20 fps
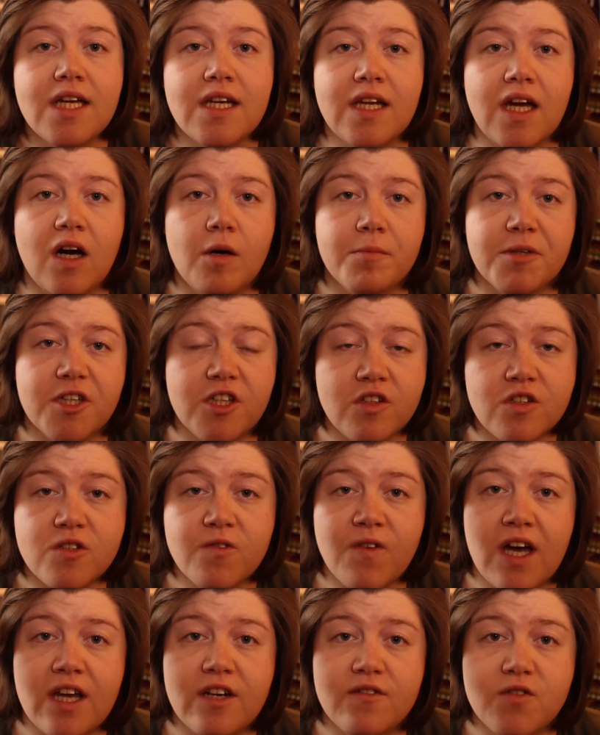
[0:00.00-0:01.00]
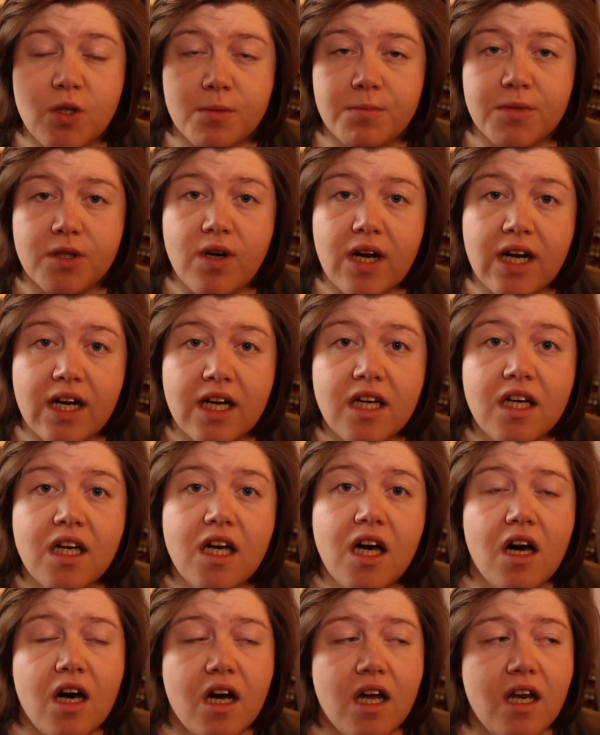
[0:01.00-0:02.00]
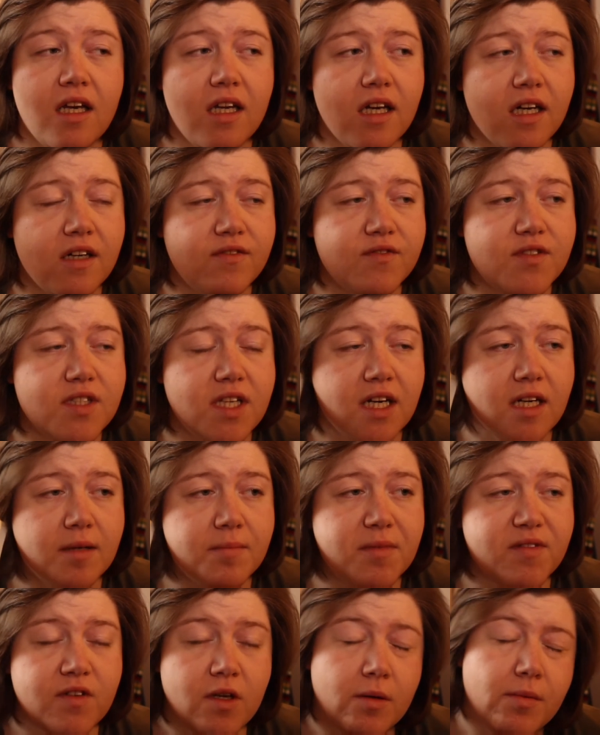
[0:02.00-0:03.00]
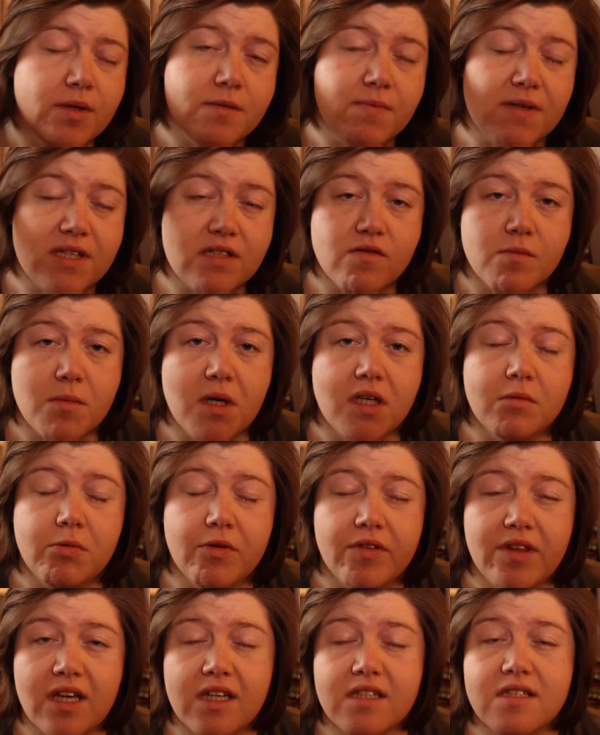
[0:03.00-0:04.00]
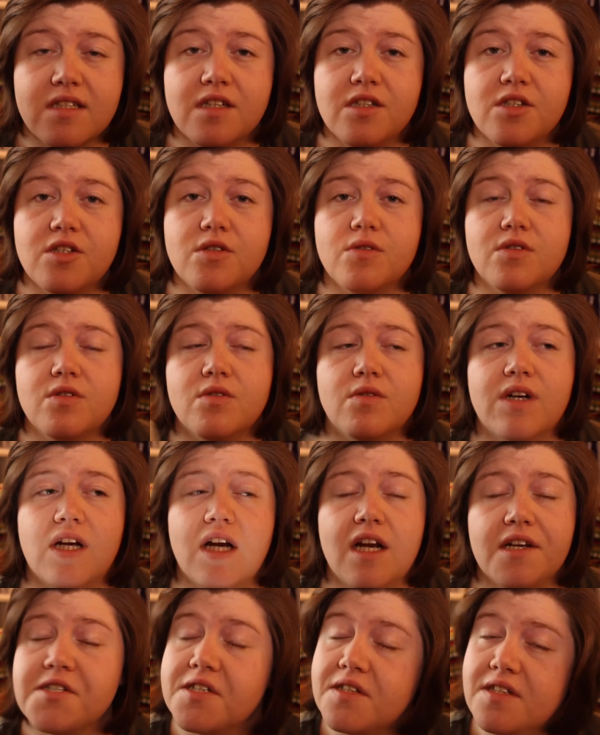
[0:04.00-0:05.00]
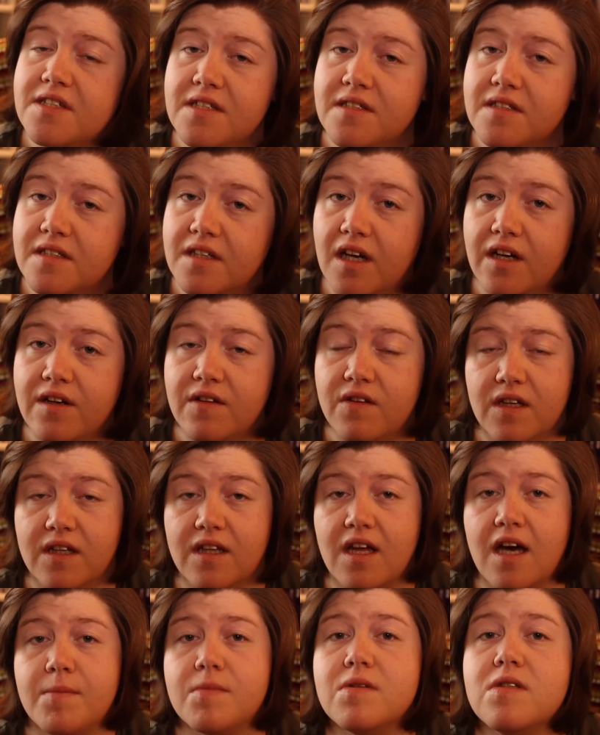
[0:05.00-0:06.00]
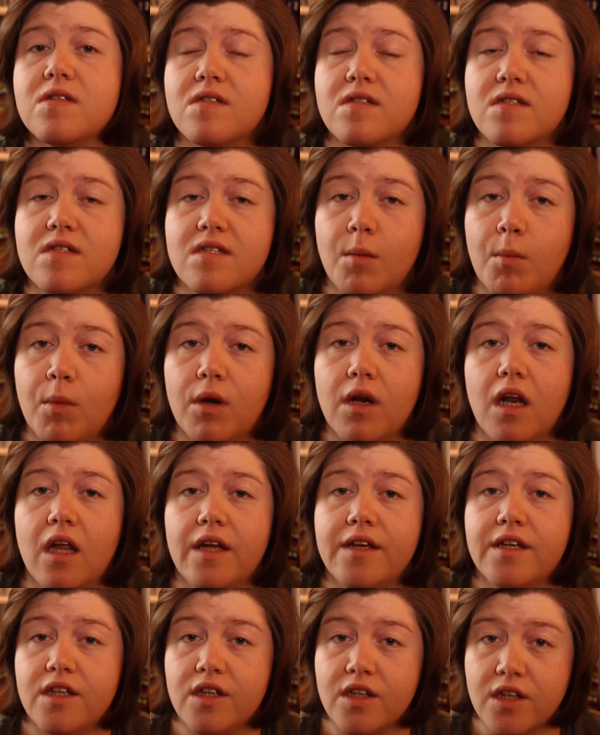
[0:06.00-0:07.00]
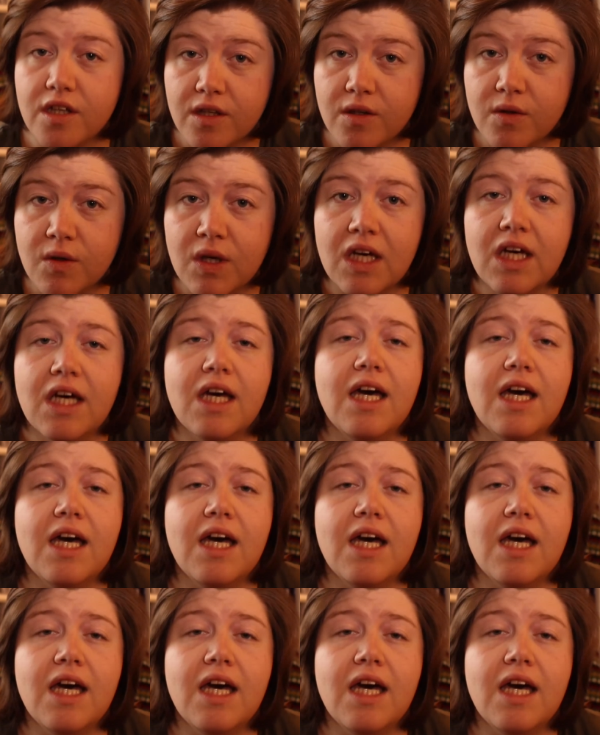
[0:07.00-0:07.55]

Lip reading: Now, I'm a huge fan of John McGregor. I loved If Nobody Speaks Remarkable Things and his short story collection. This isn't the kind of thing that happens to someone like you.